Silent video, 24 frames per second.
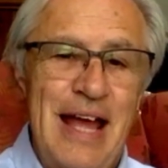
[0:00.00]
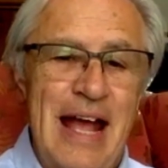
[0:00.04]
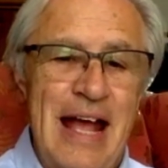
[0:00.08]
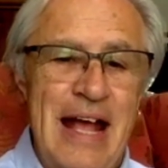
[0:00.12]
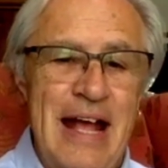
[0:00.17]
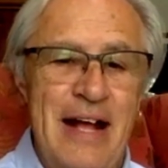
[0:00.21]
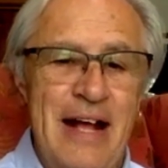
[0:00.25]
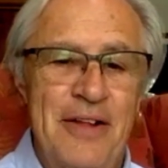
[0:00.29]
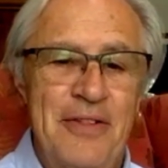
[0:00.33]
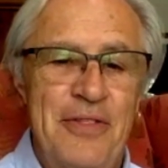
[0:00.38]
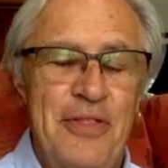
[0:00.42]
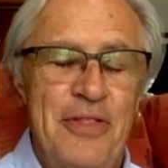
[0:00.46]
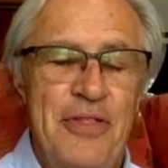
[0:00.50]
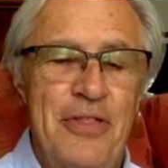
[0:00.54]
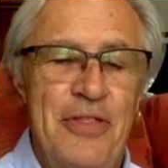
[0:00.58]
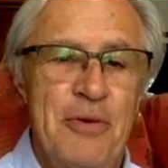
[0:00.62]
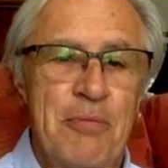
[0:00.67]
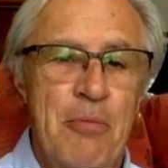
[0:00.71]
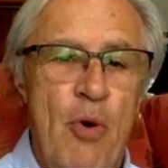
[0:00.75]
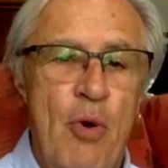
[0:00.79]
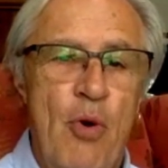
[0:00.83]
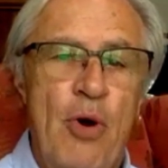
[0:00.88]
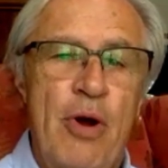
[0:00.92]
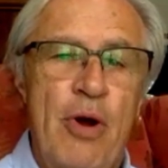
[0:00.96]
And the
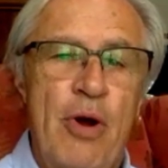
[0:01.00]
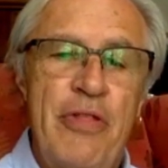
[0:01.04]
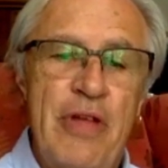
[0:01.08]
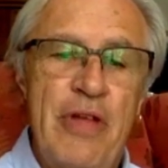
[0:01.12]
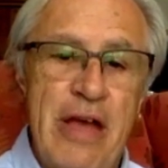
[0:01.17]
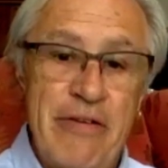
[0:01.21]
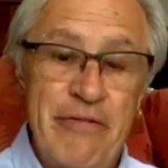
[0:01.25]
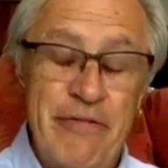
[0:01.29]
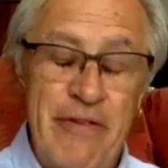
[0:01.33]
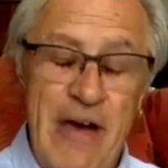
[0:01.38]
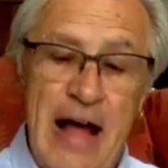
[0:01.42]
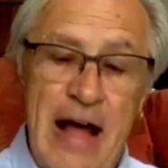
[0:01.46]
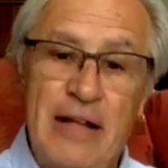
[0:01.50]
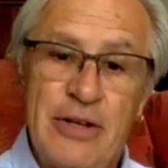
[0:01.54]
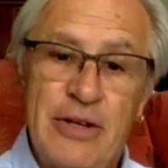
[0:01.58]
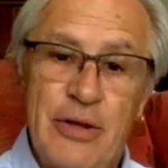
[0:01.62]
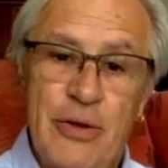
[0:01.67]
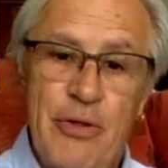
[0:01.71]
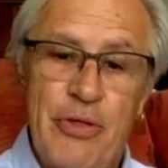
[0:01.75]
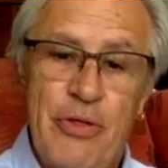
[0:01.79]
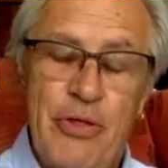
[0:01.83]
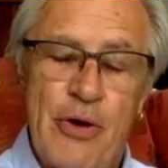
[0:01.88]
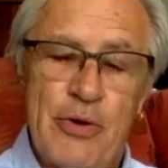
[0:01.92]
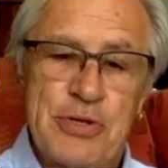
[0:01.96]
more they
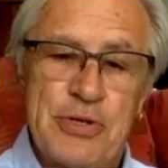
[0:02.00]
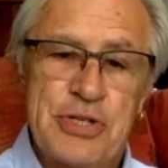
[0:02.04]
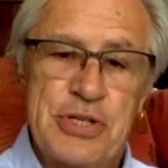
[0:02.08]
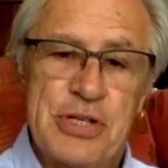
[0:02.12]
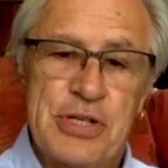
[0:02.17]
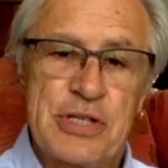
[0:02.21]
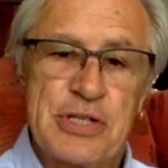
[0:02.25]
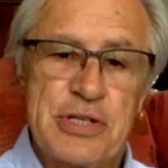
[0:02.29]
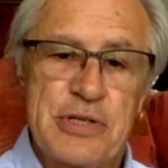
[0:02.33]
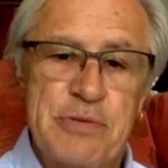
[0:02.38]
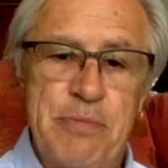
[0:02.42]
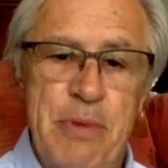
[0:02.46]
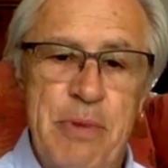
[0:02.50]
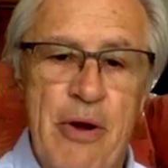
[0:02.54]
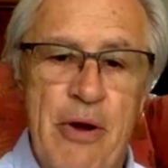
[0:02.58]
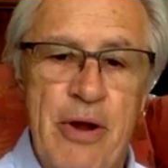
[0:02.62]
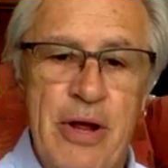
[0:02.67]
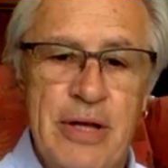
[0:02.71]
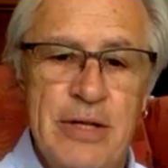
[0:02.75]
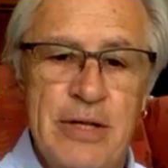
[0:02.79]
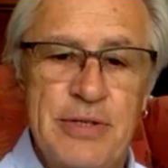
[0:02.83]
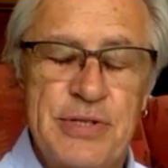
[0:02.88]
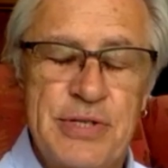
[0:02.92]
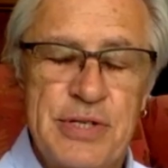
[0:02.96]
value those
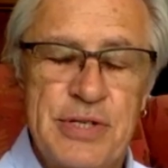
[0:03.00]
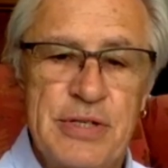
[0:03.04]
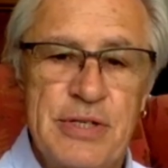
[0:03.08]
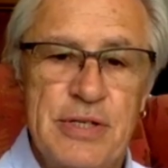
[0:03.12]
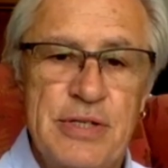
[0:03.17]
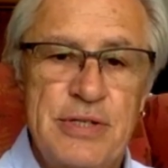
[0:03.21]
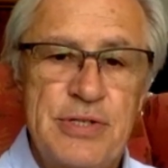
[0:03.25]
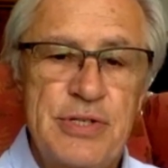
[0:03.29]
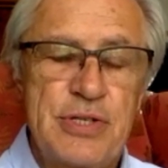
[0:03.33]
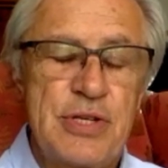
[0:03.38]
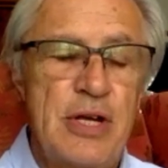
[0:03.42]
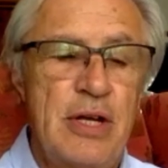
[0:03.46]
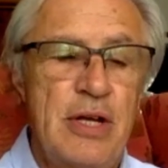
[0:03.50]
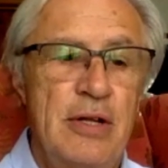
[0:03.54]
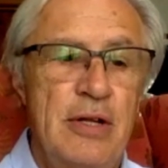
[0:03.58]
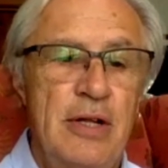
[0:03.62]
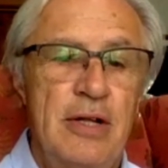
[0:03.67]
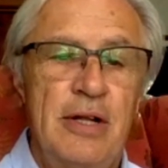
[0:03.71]
experiences,